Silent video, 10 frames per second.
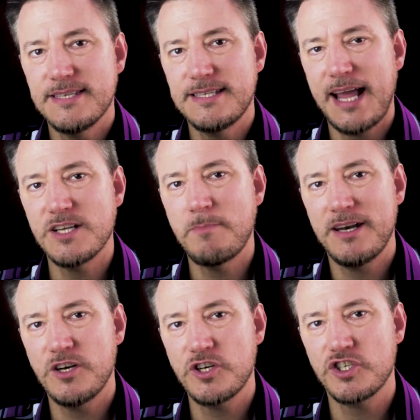stage
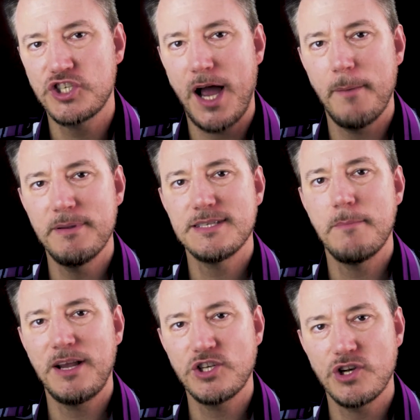manager's job is to
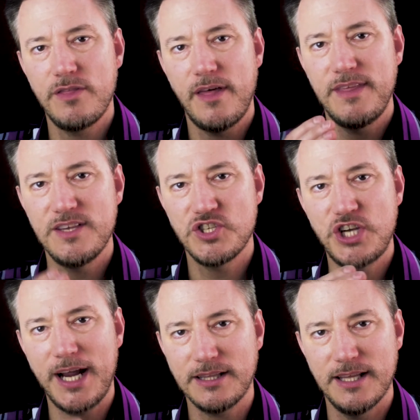make sure that these
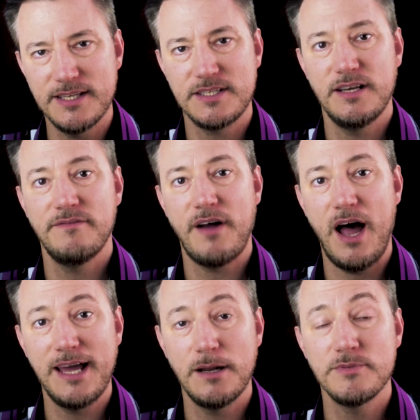checklists of
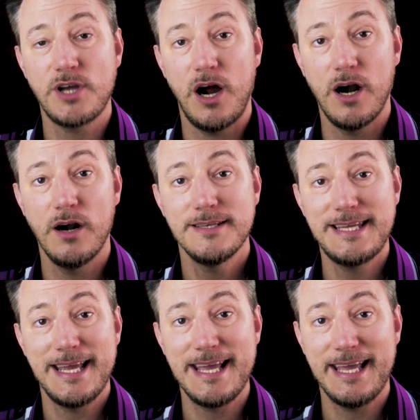items are
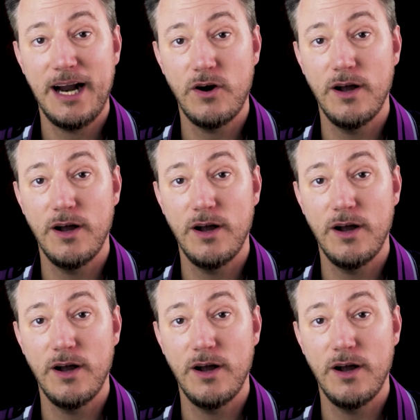taken care